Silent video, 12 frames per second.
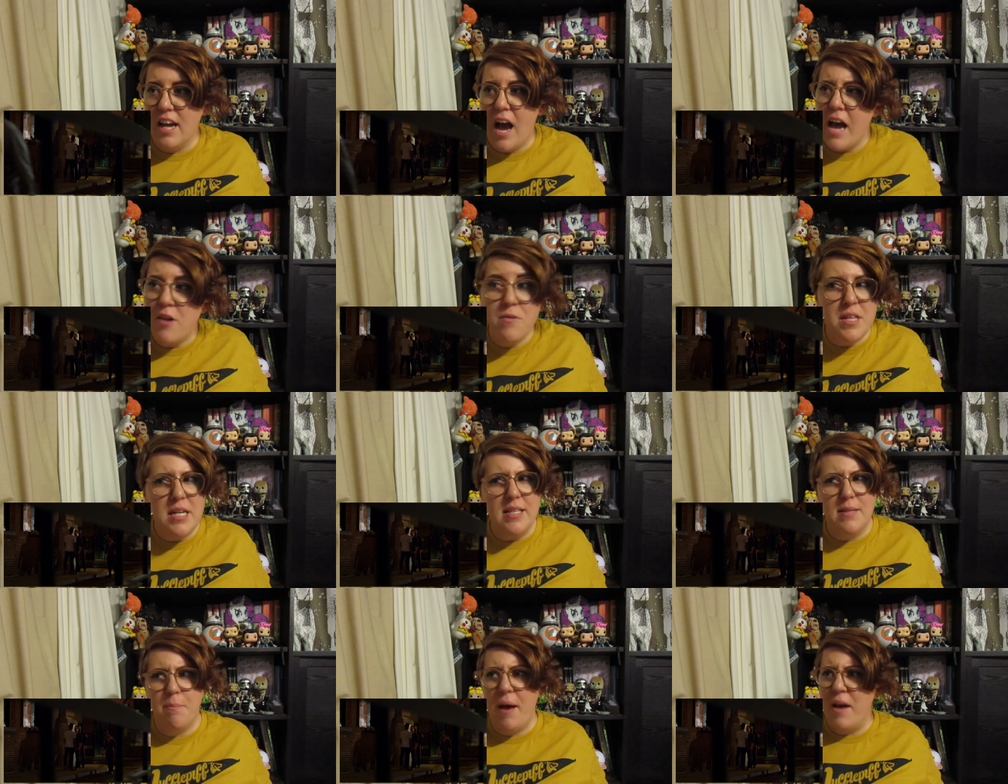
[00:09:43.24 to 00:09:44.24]
I don't think
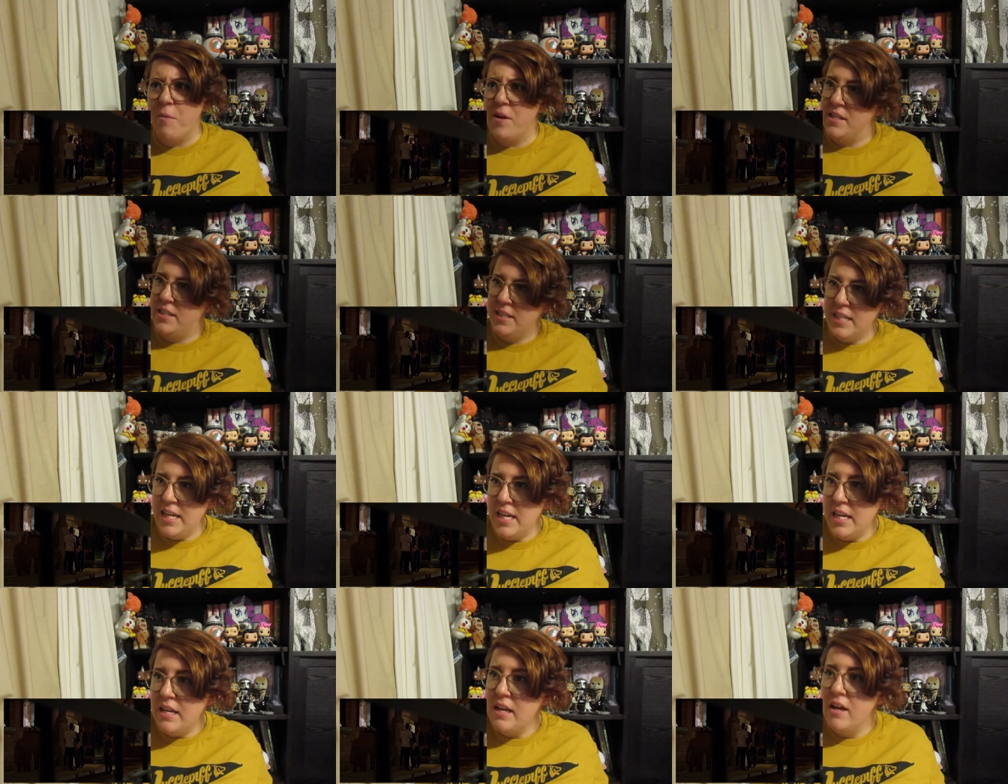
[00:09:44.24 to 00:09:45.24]
it's a bad written
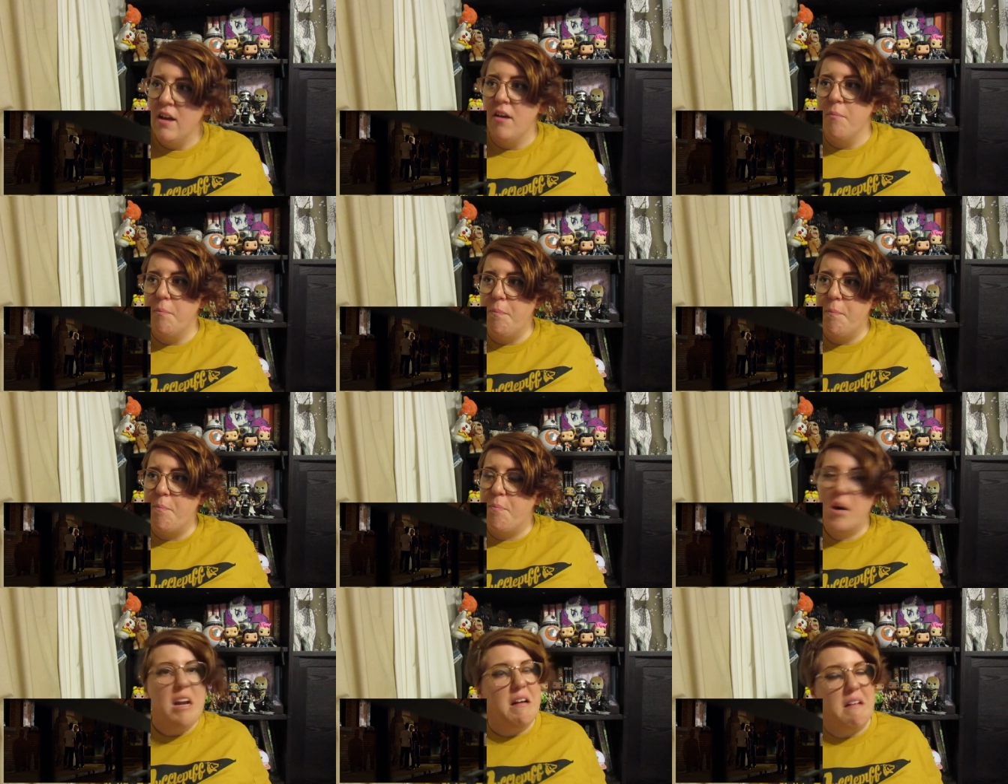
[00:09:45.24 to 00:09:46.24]
scene,
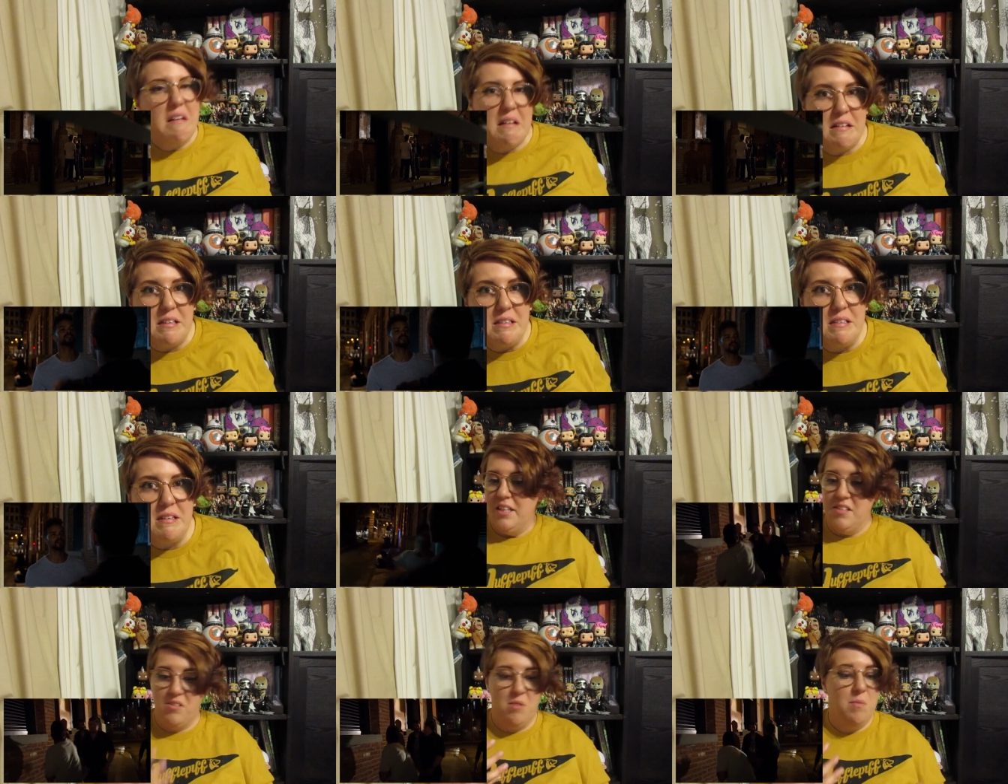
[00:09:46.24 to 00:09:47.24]
but it is.
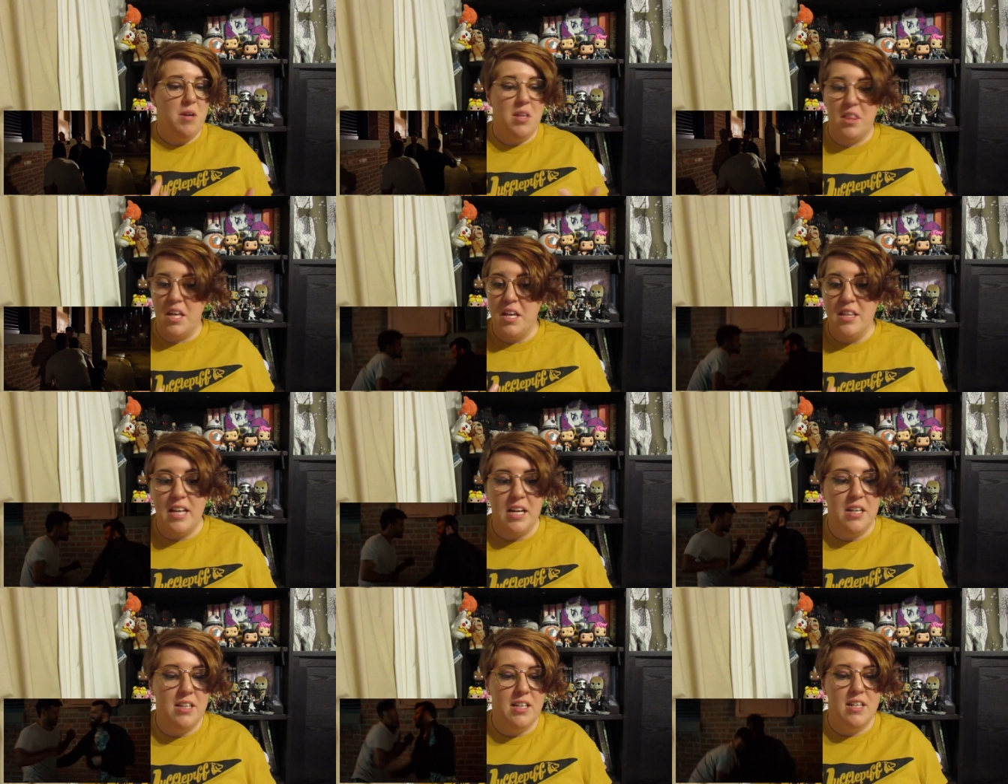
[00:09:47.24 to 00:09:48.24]
This could be a thing that
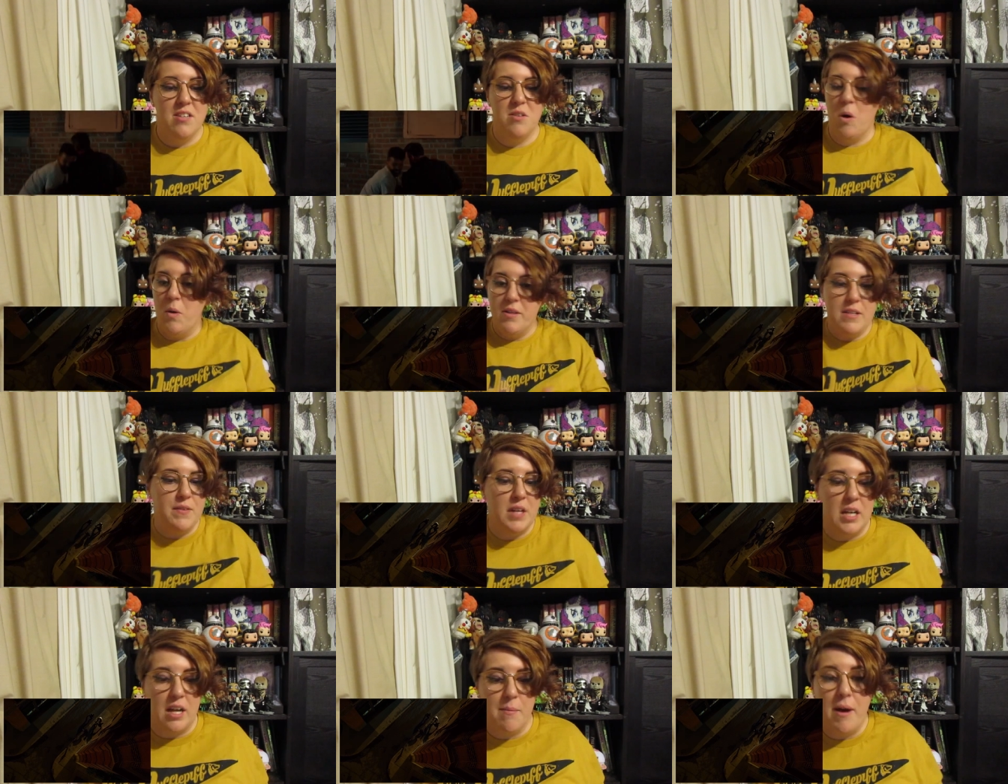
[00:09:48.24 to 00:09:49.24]
could lead into, oh, he's never
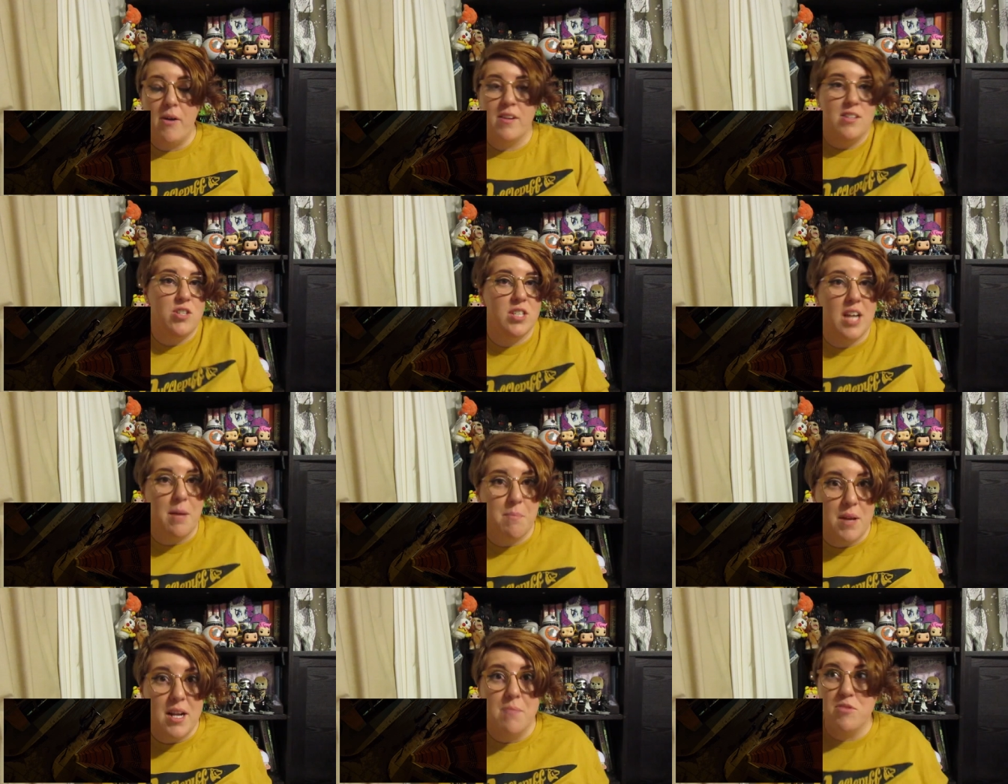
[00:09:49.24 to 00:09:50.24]
gonna come out because he just got
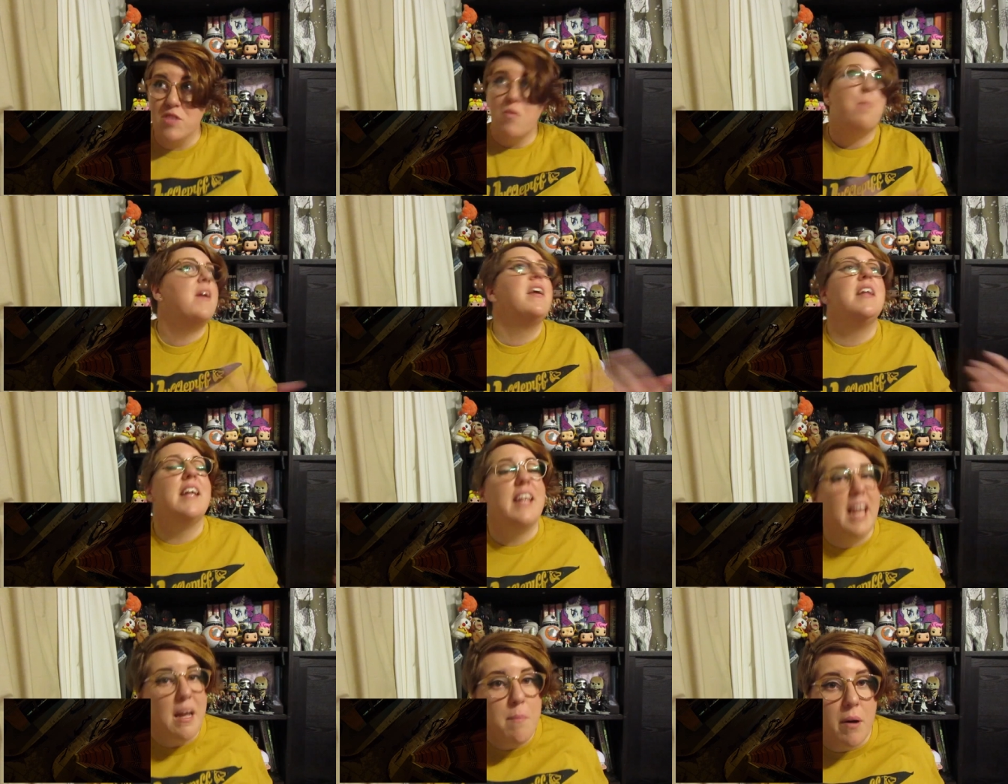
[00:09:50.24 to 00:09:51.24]
beat up just for being in a
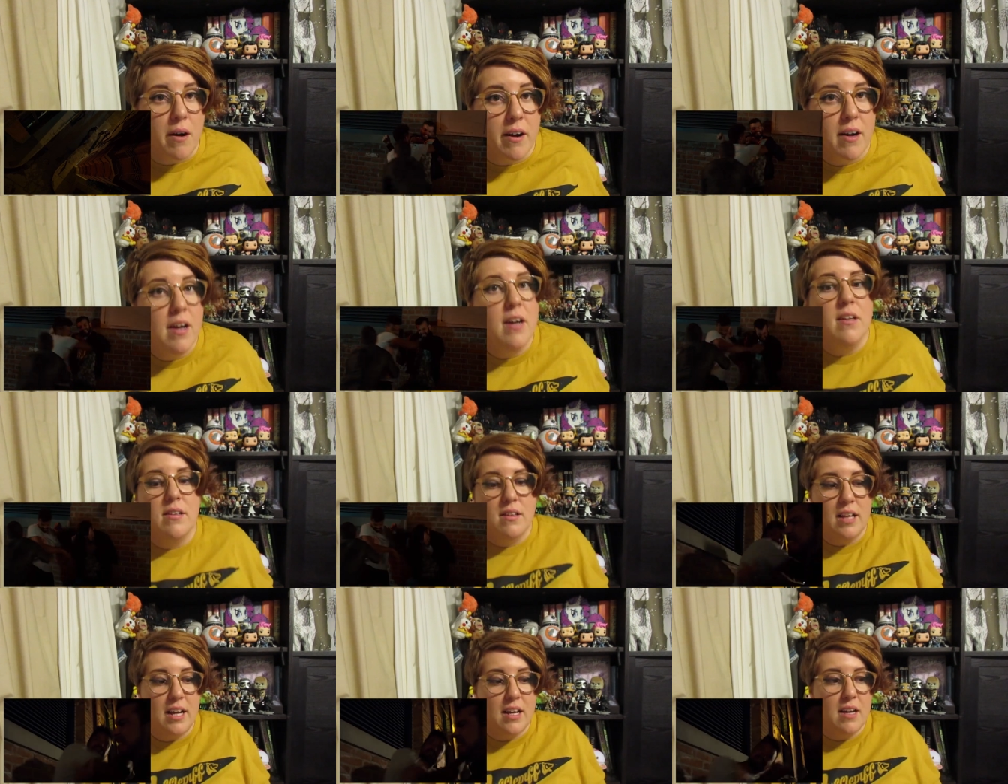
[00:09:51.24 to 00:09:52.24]
gay bar.
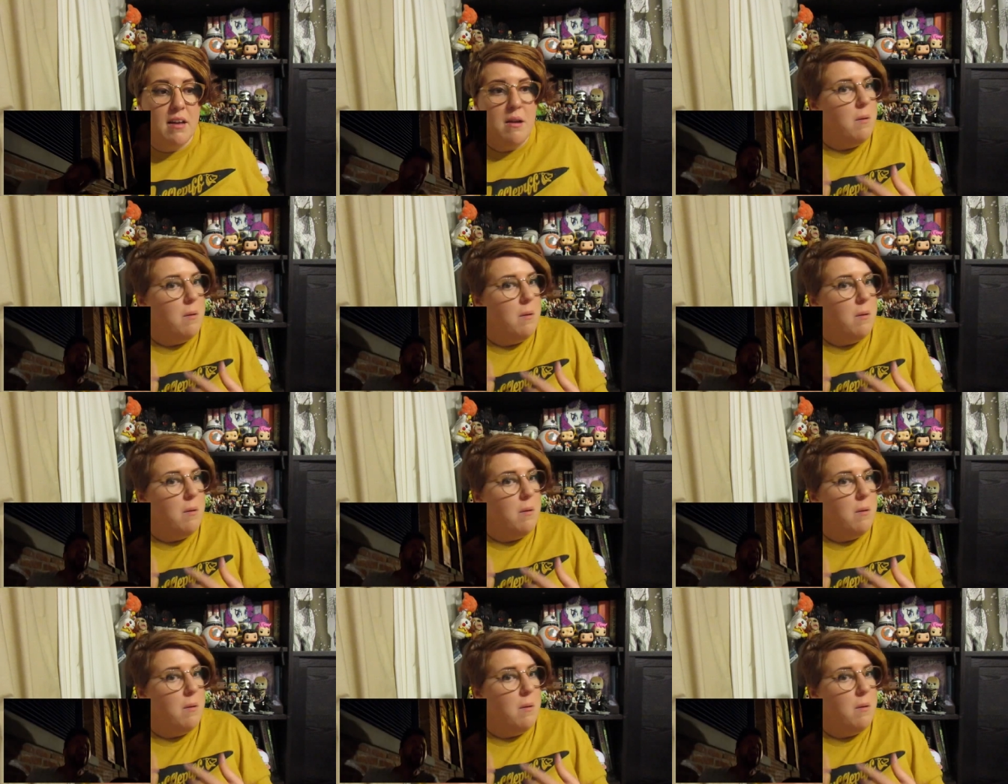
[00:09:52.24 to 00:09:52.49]
Like,